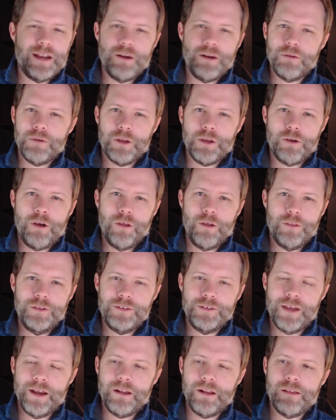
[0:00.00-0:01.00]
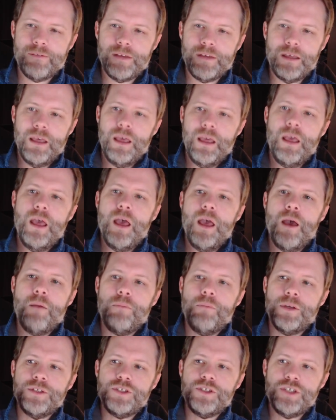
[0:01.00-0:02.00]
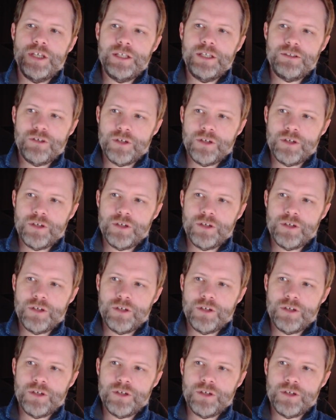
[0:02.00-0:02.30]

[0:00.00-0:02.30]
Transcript: I don't recall the title of it, but she